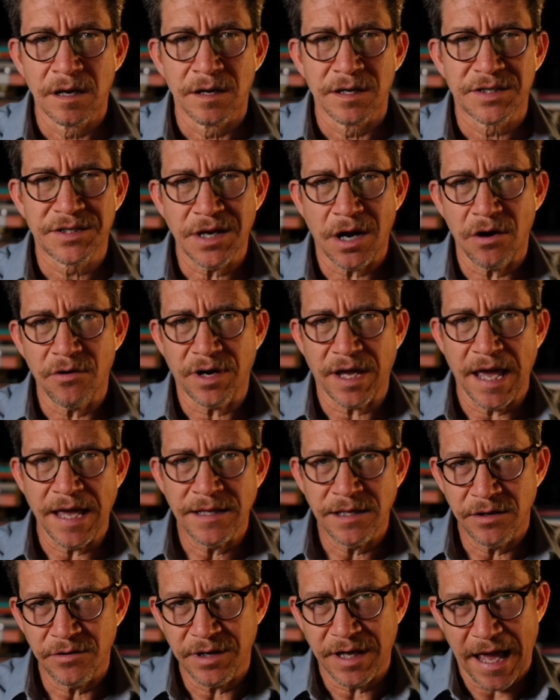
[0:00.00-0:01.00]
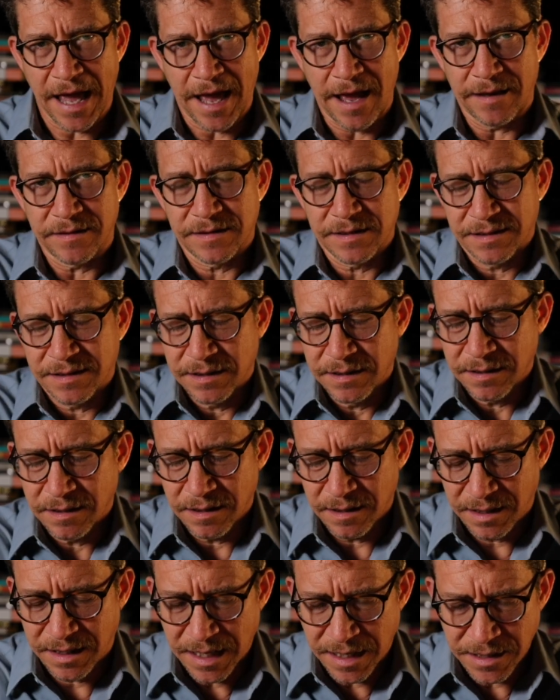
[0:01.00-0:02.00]
So can you guess?
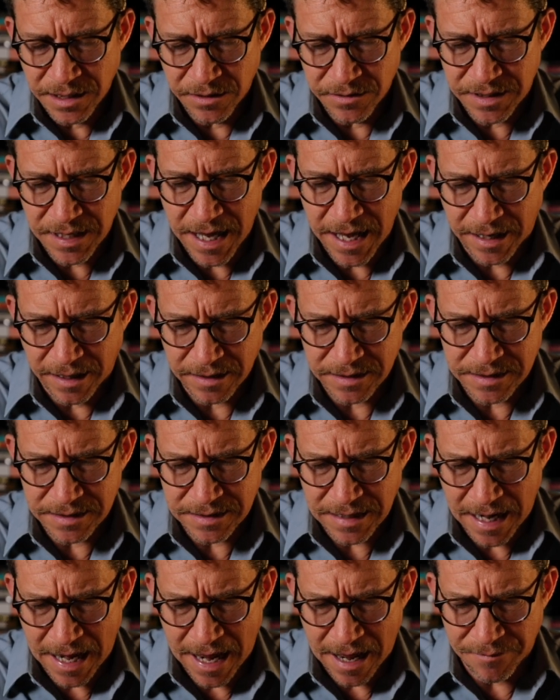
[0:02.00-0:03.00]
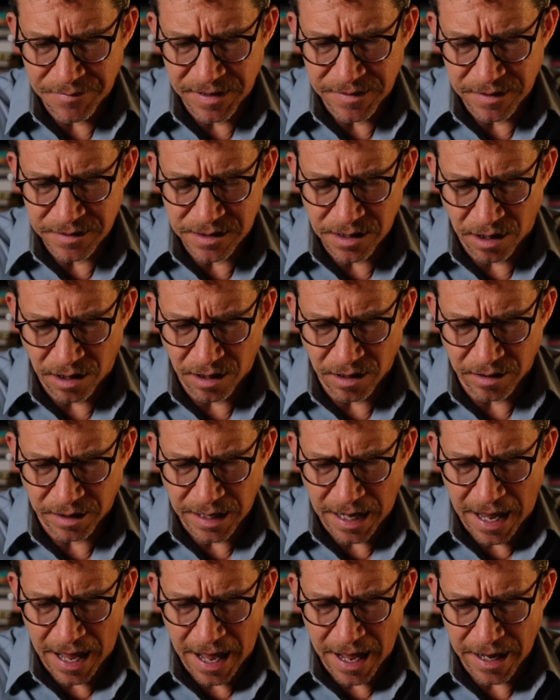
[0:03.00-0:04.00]
Can you take a stab in the dark
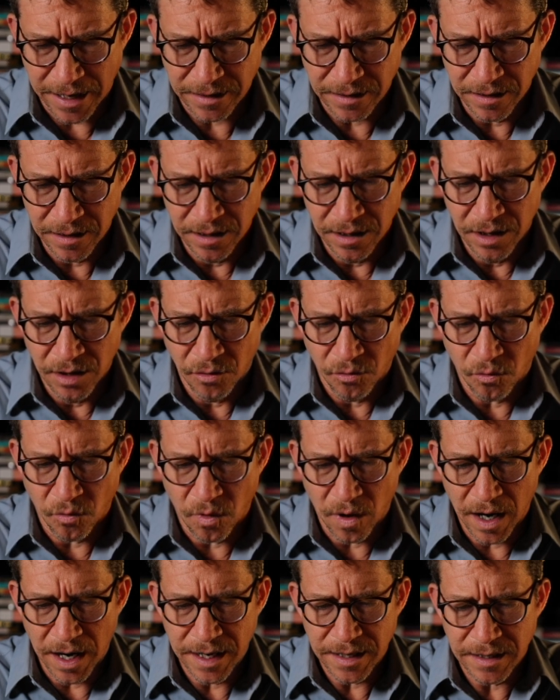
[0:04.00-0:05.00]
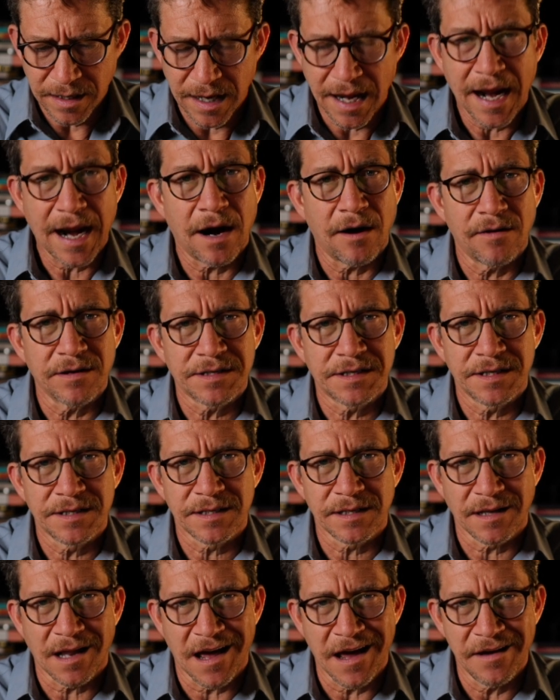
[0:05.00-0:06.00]
at what Harris's
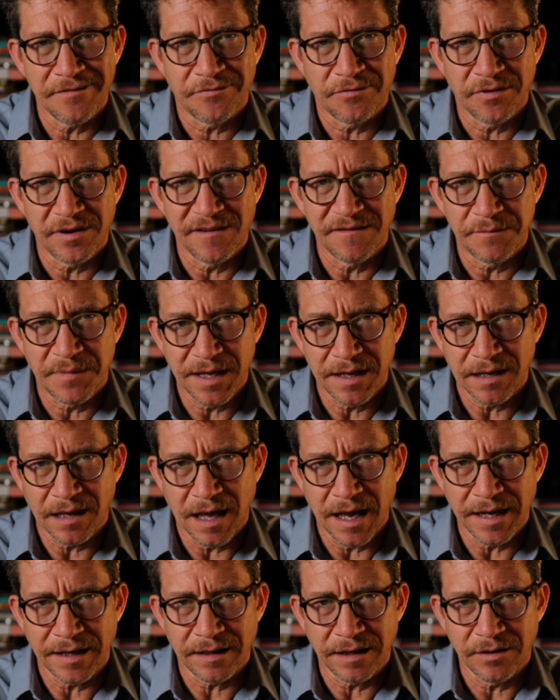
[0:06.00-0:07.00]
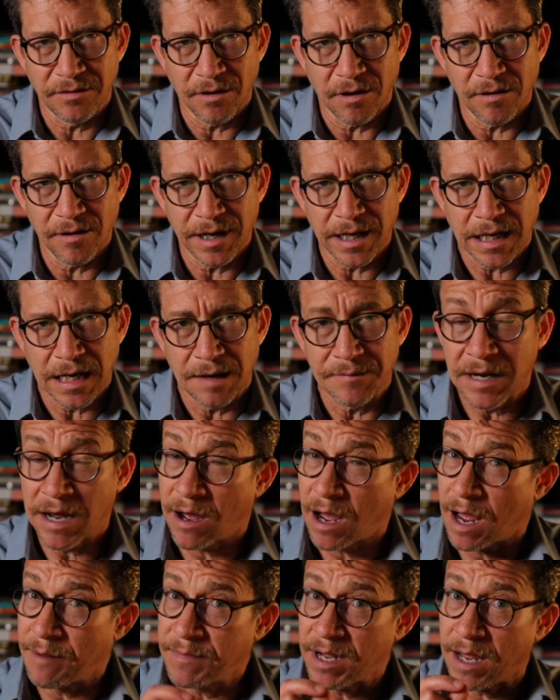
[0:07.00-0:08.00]
life would have been like growing up? Now,
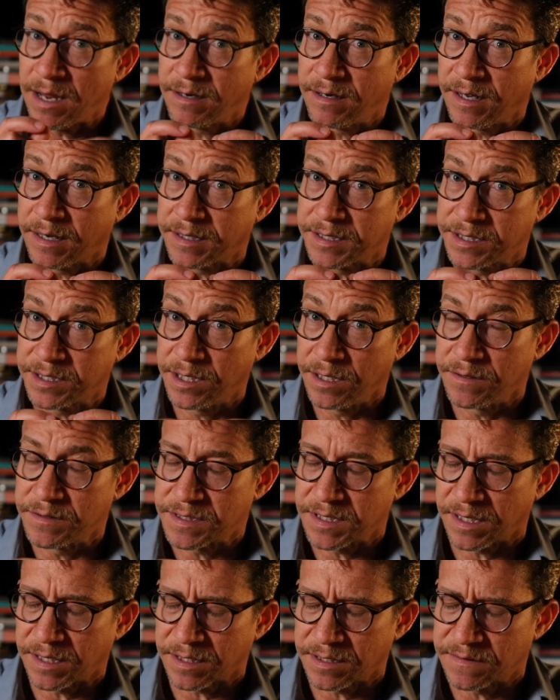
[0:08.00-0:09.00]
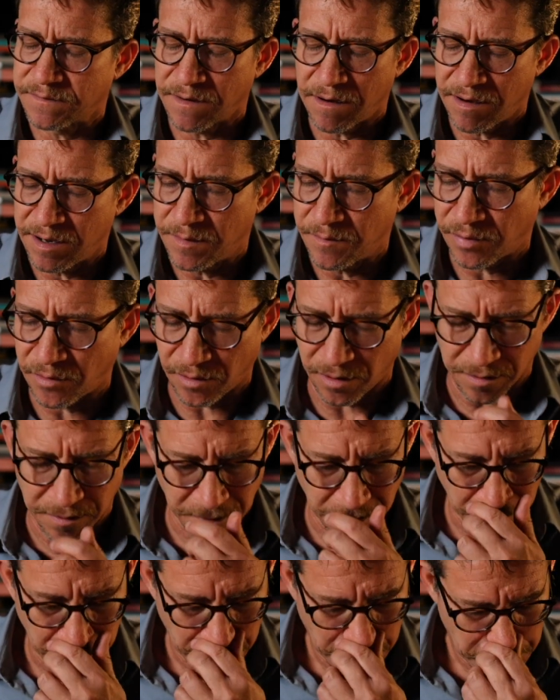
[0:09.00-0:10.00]
I'm not excusing. It's very
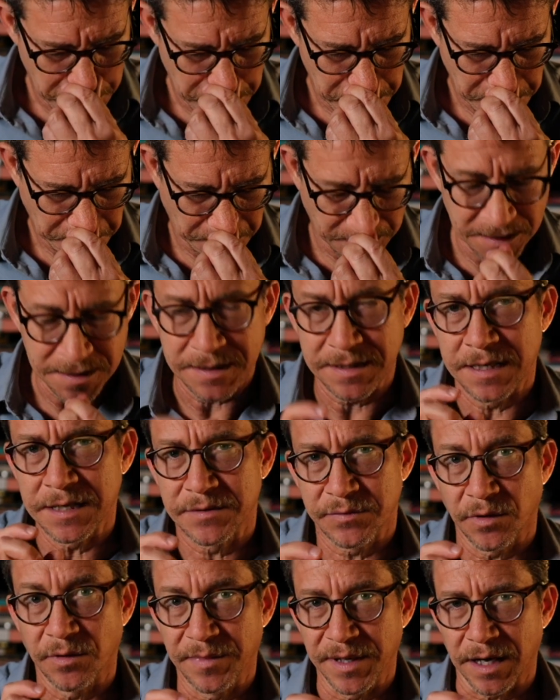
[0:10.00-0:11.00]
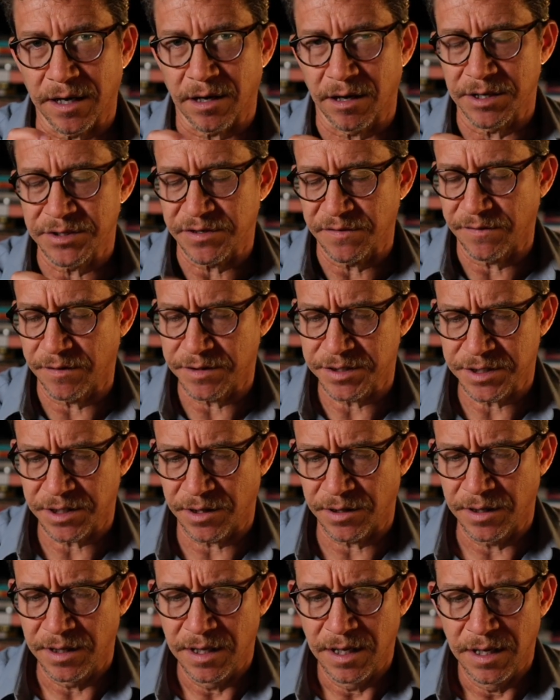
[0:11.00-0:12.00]
important because this will be a
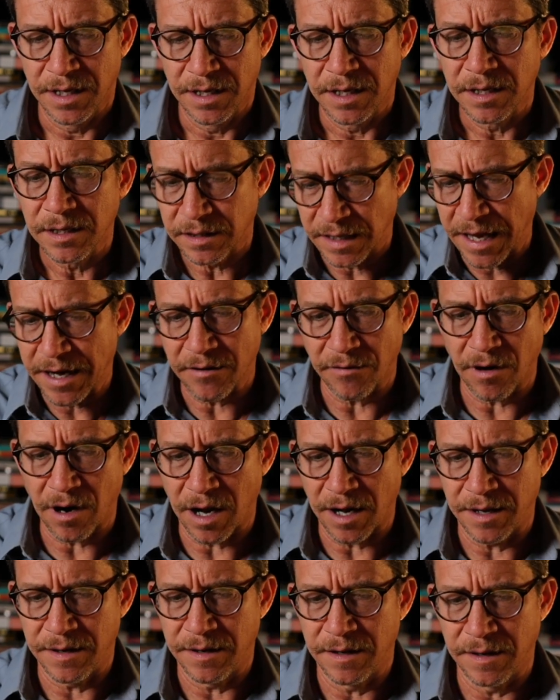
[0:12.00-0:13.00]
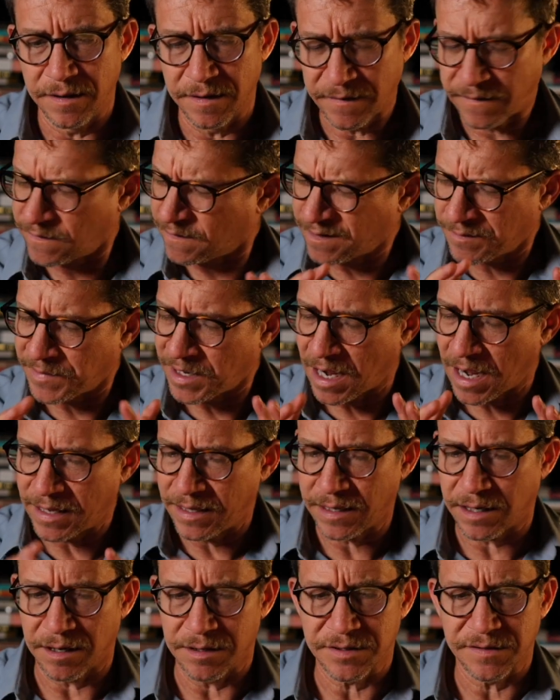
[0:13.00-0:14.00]
controversial later on. This is going to be
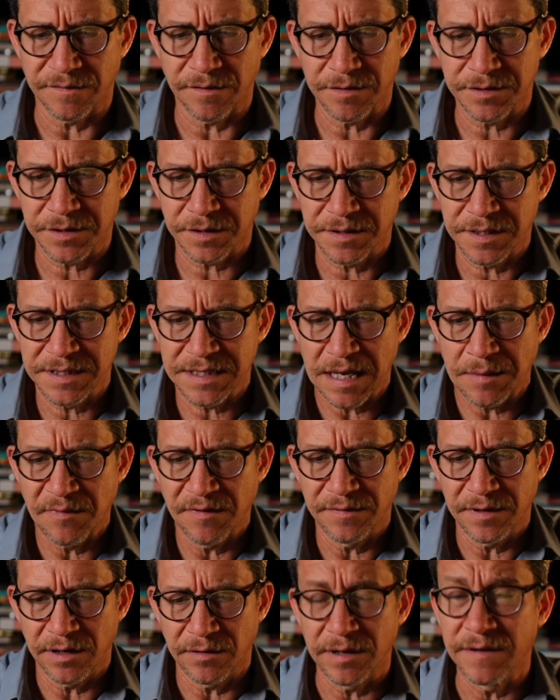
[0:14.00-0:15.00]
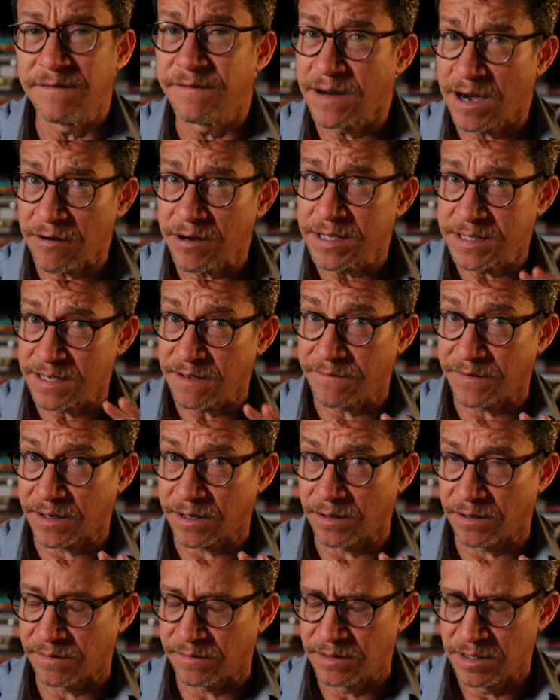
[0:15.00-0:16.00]
highly controversial to some of you and very
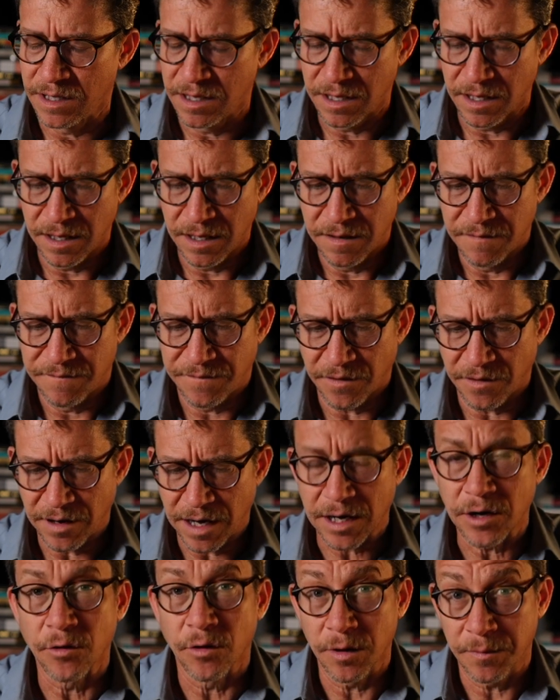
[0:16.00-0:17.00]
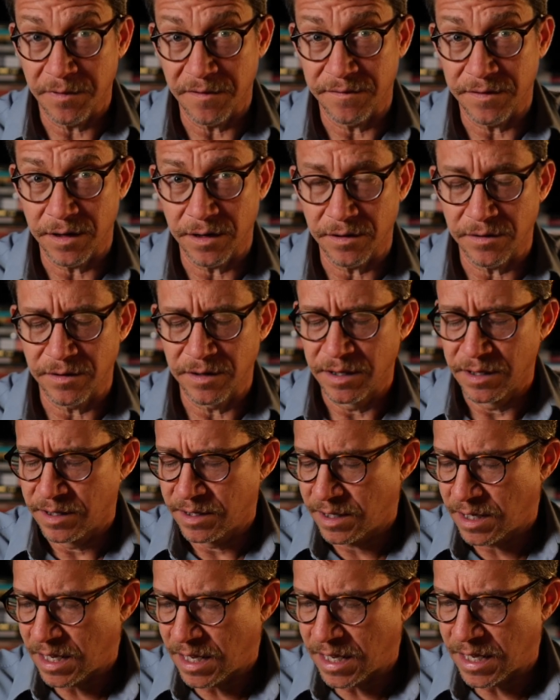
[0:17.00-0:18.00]
difficult for a group of you
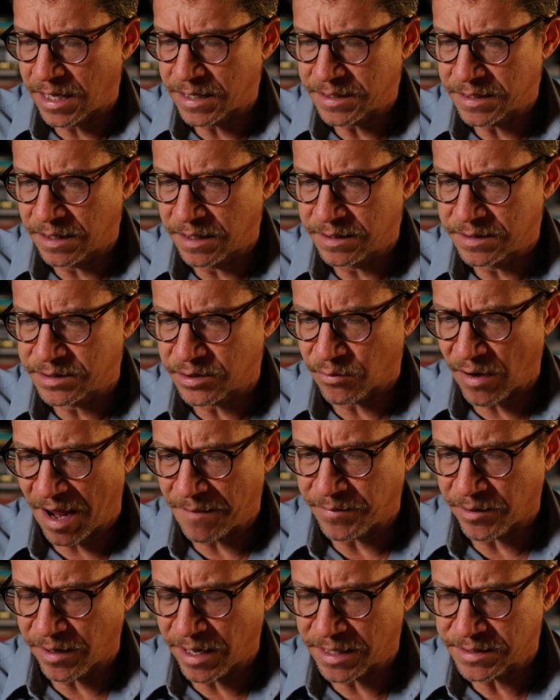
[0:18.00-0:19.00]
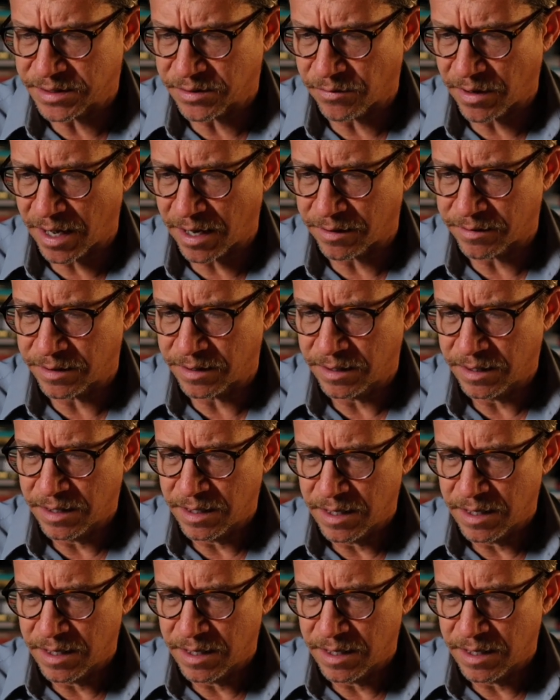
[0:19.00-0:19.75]
to wrap your heads around.